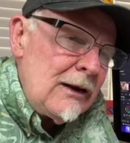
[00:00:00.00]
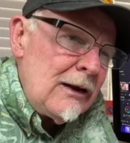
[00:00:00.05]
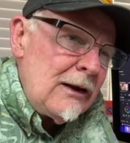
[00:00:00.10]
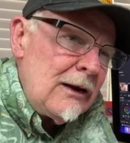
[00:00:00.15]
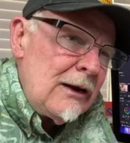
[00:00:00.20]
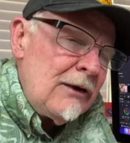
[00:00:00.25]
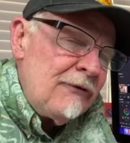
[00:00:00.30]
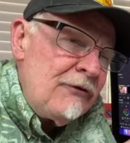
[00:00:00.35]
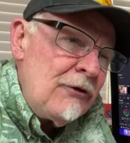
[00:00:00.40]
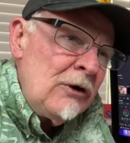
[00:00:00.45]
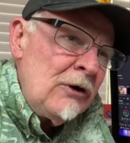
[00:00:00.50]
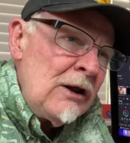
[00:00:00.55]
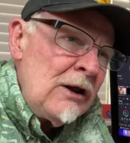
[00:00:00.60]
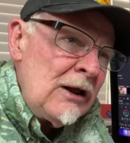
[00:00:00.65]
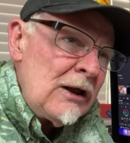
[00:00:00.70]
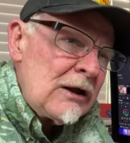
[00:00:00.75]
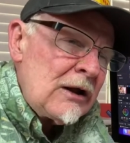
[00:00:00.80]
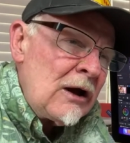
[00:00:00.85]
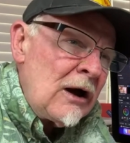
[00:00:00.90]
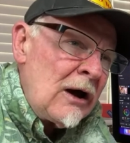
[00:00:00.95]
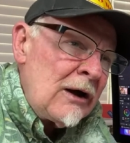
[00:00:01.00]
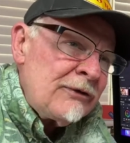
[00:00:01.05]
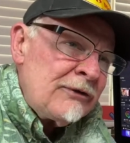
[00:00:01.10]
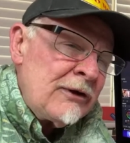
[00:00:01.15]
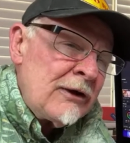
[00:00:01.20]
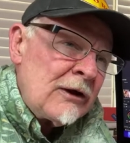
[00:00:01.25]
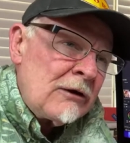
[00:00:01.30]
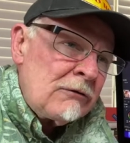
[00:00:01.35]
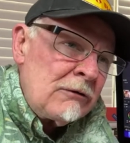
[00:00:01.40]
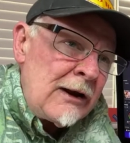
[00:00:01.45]
if you're not a
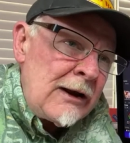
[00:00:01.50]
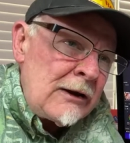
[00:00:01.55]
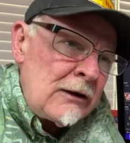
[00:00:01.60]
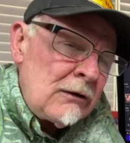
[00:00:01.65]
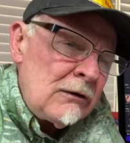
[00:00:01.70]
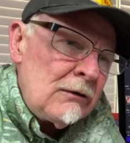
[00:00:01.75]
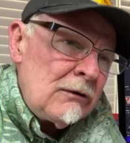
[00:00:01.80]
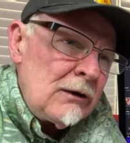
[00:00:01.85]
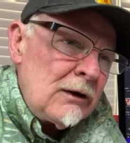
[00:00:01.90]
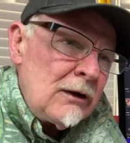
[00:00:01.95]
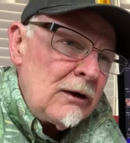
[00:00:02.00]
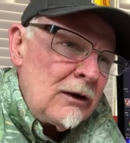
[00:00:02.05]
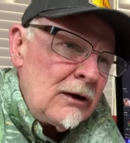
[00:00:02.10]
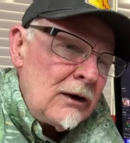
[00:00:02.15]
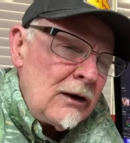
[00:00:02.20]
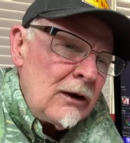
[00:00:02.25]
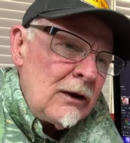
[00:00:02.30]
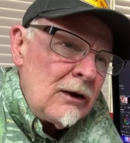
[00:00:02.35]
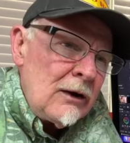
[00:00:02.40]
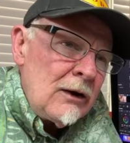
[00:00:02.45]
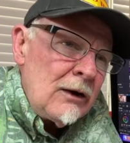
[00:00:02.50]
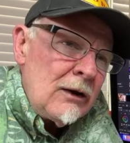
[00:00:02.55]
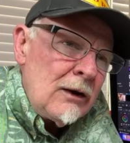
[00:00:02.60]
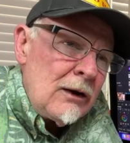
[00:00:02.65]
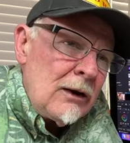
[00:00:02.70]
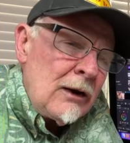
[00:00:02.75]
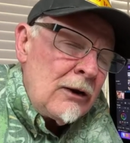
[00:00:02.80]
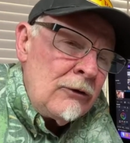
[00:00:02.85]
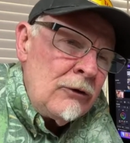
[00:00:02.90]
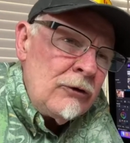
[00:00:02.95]
content creator
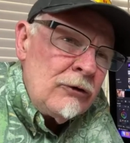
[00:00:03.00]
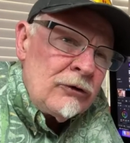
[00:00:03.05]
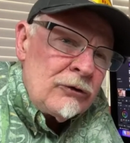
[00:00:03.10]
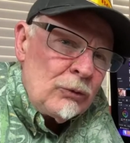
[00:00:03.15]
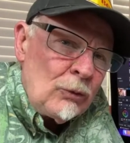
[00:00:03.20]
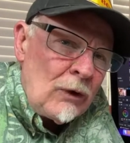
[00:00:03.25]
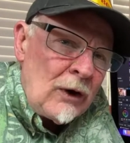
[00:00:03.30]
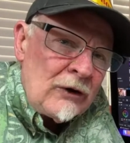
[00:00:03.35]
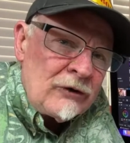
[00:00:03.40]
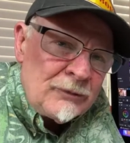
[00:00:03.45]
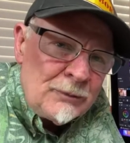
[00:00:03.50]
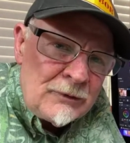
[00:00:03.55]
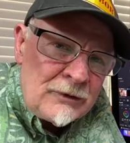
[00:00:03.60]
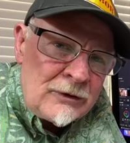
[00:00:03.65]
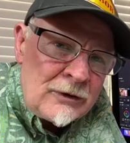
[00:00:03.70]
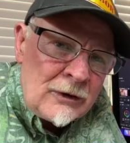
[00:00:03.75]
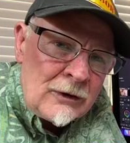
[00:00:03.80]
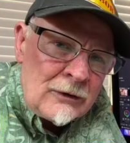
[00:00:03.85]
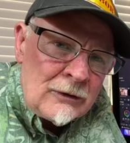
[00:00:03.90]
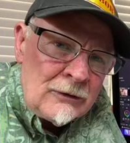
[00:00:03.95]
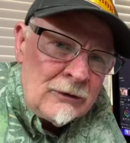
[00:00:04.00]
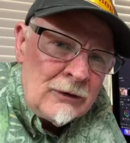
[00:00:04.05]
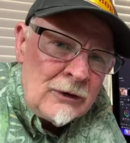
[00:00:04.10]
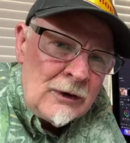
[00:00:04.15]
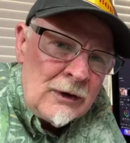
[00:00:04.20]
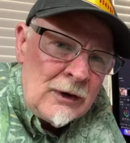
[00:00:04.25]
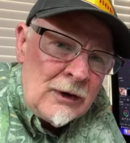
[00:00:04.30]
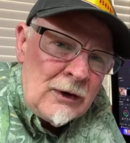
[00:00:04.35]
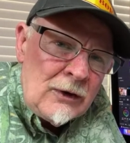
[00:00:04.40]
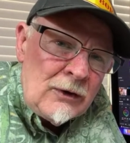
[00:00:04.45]
and you just watch material,
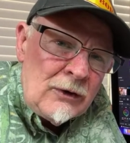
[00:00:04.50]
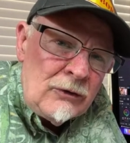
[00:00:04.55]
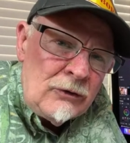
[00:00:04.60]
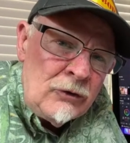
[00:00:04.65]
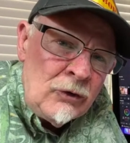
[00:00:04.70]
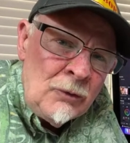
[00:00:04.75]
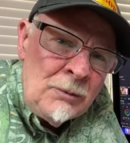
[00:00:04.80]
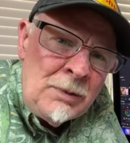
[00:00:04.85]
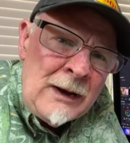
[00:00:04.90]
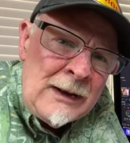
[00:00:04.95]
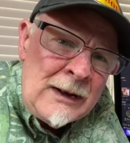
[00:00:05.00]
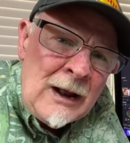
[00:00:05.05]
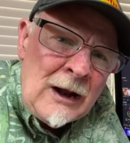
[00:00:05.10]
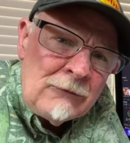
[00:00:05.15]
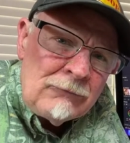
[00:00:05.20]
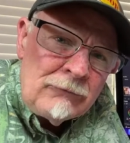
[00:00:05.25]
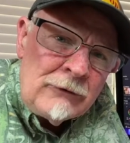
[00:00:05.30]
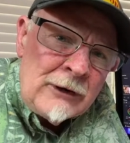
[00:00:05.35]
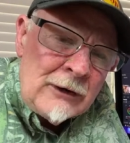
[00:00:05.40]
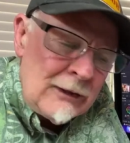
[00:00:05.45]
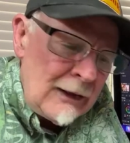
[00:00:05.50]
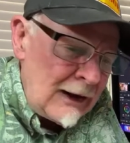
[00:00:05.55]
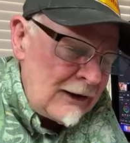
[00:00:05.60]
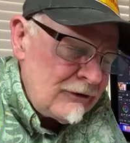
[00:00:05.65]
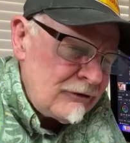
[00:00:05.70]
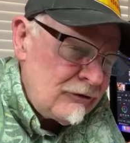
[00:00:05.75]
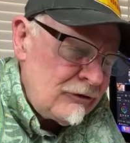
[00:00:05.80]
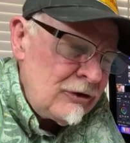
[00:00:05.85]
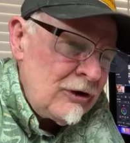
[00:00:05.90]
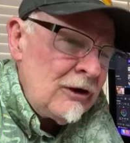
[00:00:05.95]
you may not
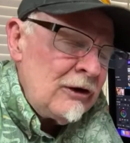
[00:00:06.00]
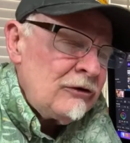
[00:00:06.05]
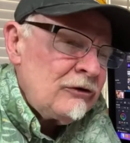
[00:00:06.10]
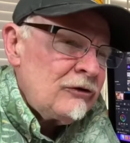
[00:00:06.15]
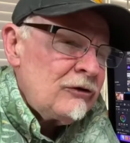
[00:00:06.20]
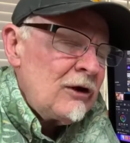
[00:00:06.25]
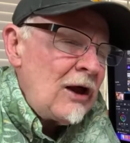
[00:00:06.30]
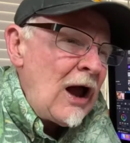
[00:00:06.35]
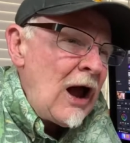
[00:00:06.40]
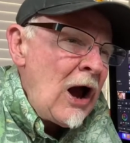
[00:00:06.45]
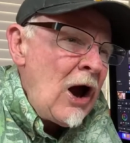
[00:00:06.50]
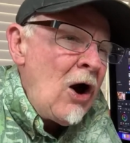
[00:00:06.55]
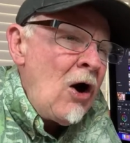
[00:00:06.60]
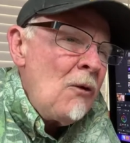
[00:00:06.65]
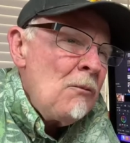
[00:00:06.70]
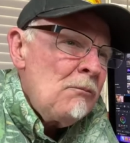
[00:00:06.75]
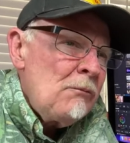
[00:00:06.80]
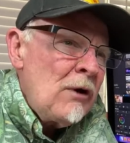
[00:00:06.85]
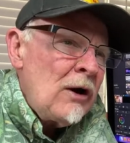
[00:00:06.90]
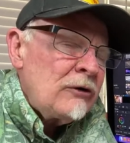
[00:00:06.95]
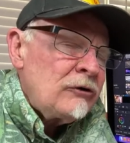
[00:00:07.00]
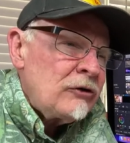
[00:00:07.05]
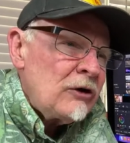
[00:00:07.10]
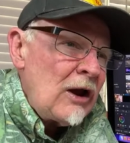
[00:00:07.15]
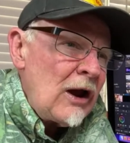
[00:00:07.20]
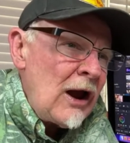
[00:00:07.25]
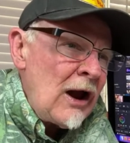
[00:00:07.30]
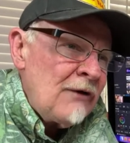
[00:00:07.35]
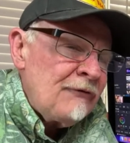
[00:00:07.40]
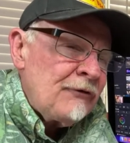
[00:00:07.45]
realize just how much
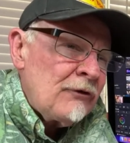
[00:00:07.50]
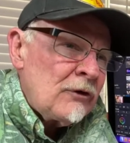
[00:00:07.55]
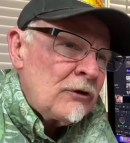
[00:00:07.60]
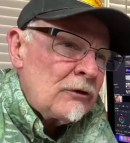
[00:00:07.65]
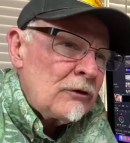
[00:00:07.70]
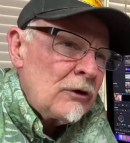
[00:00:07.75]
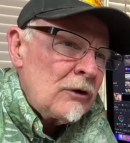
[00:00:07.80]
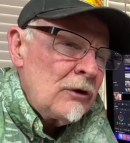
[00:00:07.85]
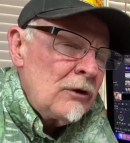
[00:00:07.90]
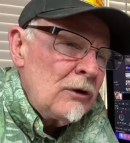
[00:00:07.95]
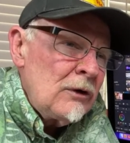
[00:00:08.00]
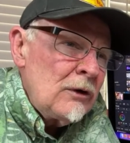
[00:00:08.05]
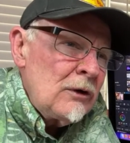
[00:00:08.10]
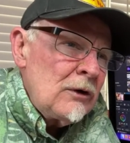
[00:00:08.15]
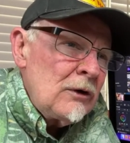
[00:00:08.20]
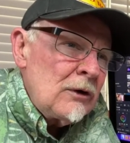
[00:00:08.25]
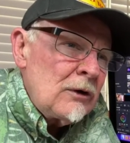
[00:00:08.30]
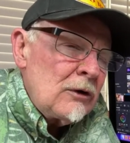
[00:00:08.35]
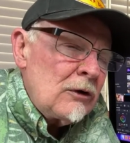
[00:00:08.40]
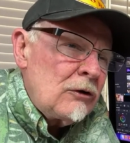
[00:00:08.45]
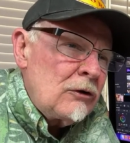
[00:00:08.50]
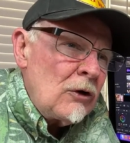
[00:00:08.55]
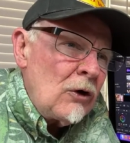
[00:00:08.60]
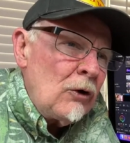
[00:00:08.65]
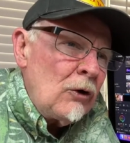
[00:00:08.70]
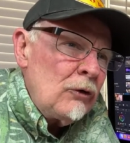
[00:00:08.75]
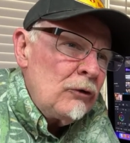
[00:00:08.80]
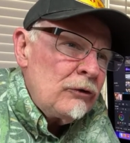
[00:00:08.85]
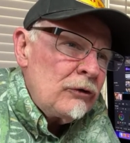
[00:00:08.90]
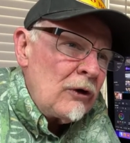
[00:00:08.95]
effort
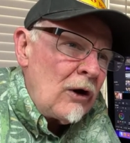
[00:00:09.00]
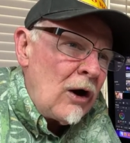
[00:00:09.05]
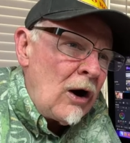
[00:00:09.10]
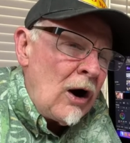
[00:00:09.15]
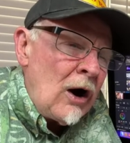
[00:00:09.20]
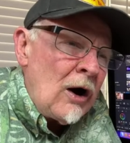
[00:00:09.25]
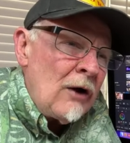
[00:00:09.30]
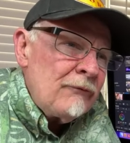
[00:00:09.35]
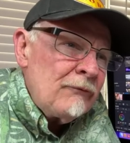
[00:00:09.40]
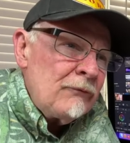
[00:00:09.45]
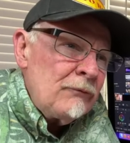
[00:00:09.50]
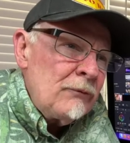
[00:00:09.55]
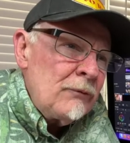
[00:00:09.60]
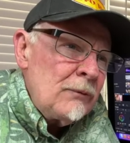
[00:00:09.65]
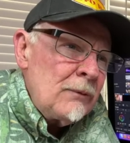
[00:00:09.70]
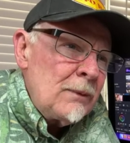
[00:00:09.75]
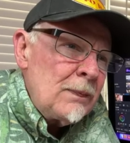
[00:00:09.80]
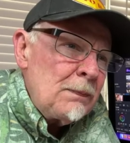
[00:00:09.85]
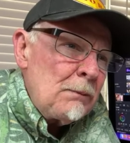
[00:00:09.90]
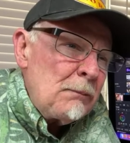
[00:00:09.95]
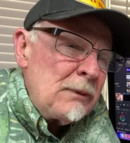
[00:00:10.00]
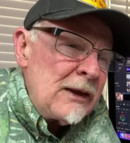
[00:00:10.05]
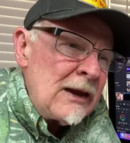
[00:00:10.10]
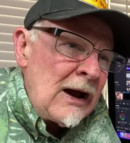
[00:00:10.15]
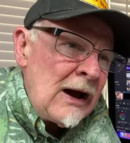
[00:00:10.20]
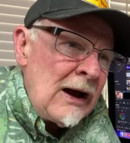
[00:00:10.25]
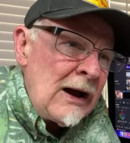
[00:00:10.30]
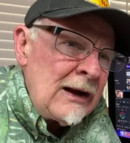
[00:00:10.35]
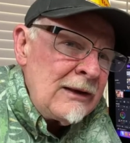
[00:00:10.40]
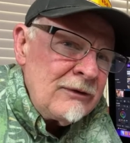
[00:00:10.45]
goes on
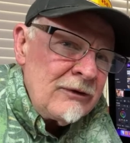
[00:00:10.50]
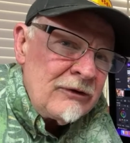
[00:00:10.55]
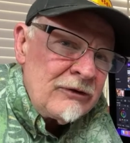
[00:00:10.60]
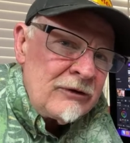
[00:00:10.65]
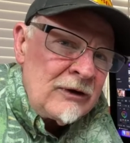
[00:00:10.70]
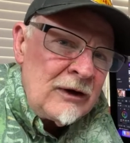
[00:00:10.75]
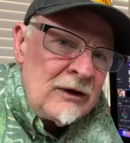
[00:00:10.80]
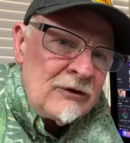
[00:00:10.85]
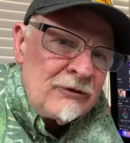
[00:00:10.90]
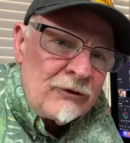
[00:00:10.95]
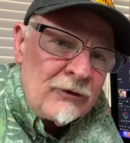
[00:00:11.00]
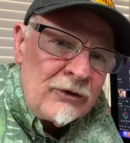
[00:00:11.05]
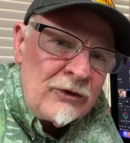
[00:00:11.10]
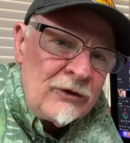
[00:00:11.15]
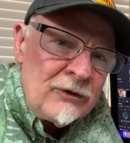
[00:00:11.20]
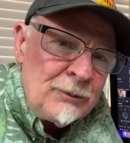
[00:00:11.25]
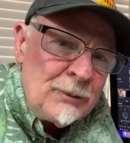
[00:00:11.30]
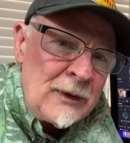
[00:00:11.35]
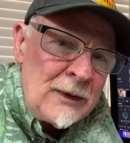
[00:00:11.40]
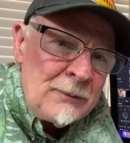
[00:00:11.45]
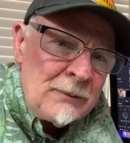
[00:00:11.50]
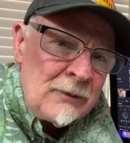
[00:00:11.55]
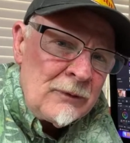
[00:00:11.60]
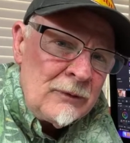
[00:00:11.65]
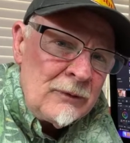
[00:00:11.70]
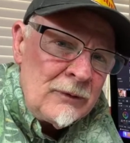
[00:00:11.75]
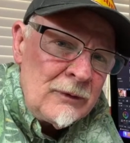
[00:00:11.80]
behind the scenes for these people.